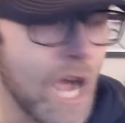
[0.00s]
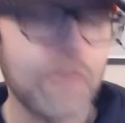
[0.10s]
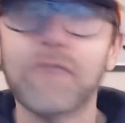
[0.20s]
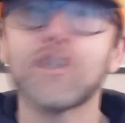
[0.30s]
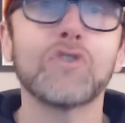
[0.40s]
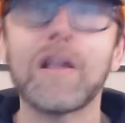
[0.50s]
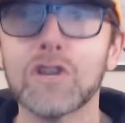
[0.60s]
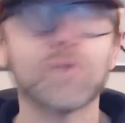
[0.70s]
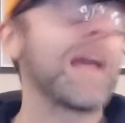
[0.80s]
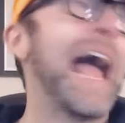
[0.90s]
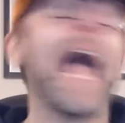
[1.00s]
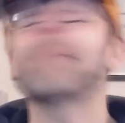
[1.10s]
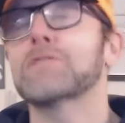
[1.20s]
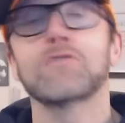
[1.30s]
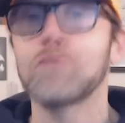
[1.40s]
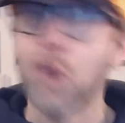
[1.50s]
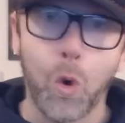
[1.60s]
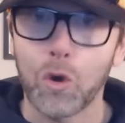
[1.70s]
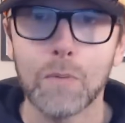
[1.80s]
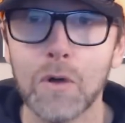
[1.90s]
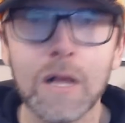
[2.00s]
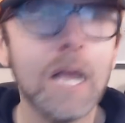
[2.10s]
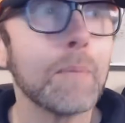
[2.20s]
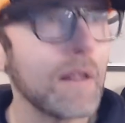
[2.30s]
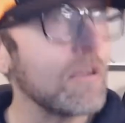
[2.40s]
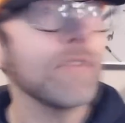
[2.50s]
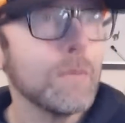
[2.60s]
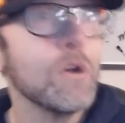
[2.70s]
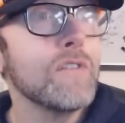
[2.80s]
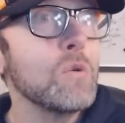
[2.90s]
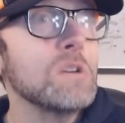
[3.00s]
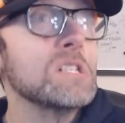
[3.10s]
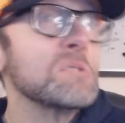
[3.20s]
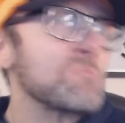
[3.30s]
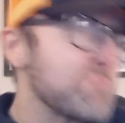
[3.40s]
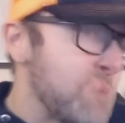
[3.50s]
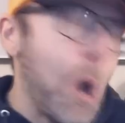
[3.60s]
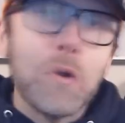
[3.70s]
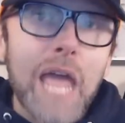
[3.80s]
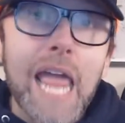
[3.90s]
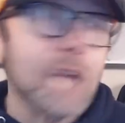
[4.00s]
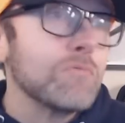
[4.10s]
I thought the trailers were absolutely horrible, but I thought the movie was okay.